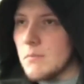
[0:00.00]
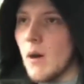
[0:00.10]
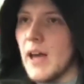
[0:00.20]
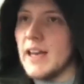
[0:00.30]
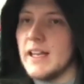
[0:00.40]

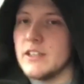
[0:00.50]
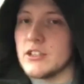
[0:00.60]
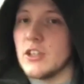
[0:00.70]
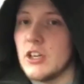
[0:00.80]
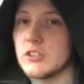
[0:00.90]

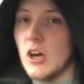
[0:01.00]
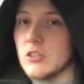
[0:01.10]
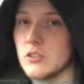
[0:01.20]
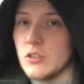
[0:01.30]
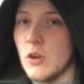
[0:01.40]
mileage
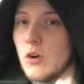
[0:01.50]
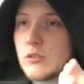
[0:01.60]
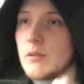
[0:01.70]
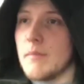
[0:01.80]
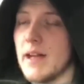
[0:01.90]
does
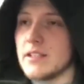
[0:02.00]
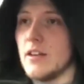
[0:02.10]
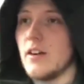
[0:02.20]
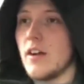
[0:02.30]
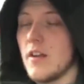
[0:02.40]
not
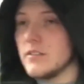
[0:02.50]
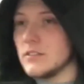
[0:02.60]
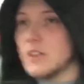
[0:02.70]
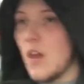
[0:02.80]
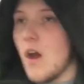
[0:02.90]
matter.
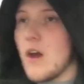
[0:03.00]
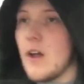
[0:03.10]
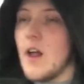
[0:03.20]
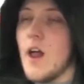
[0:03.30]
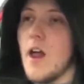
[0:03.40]

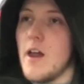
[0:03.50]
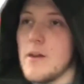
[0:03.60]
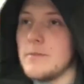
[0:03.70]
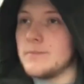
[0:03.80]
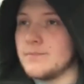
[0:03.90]

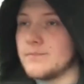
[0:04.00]
Um,